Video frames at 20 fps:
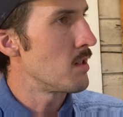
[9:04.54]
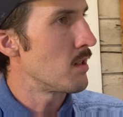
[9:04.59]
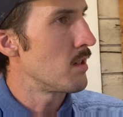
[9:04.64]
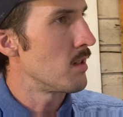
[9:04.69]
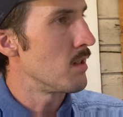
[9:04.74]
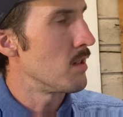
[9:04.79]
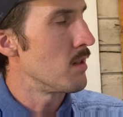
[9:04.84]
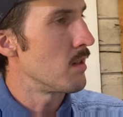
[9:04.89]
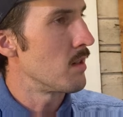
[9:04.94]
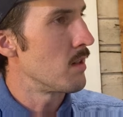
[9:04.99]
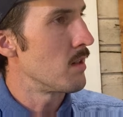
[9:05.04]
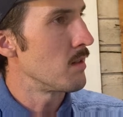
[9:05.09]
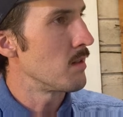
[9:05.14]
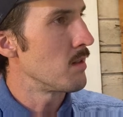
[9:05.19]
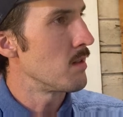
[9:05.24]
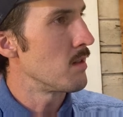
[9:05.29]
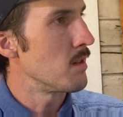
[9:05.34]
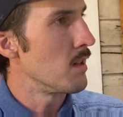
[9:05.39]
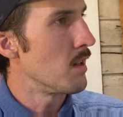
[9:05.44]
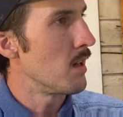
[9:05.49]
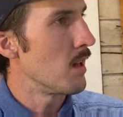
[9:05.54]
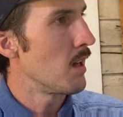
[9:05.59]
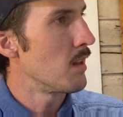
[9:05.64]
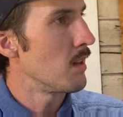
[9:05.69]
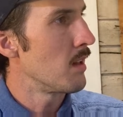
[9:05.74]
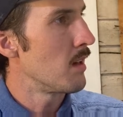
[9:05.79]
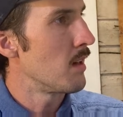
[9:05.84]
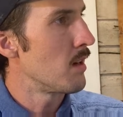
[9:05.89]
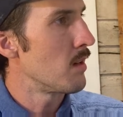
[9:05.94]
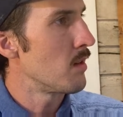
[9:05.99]
car. You can also see the
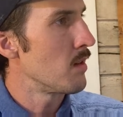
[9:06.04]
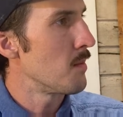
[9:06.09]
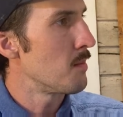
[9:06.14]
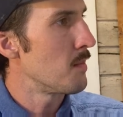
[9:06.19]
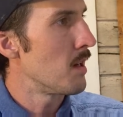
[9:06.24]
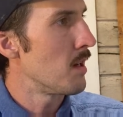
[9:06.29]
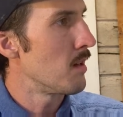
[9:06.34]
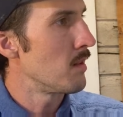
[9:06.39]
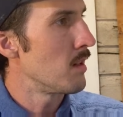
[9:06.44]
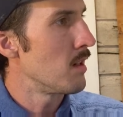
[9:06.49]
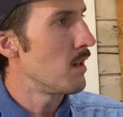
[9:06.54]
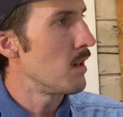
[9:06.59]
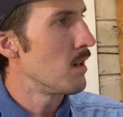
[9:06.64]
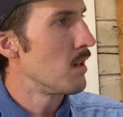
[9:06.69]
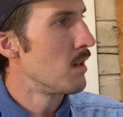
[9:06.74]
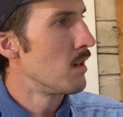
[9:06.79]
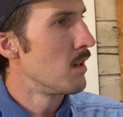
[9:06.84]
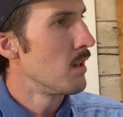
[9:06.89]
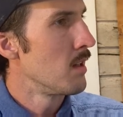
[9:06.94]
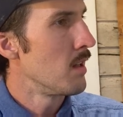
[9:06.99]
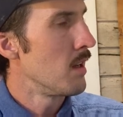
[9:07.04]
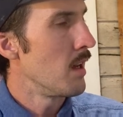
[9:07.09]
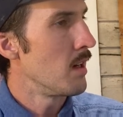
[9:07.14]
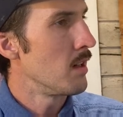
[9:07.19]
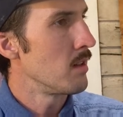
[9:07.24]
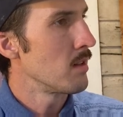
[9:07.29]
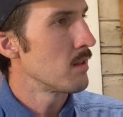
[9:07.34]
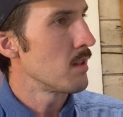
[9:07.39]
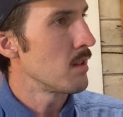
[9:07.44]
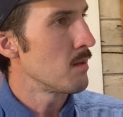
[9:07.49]
headliner ripped out there, and it
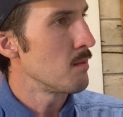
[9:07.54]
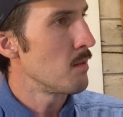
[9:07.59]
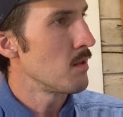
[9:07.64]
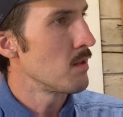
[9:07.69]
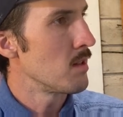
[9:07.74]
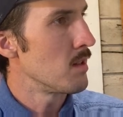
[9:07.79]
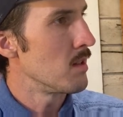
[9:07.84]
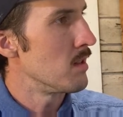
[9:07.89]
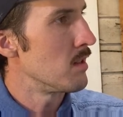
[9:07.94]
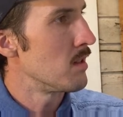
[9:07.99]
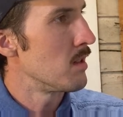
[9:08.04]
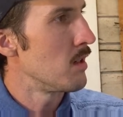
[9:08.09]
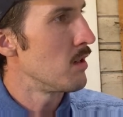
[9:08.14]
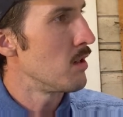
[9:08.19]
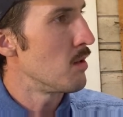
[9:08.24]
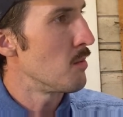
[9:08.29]
looks like most of the interior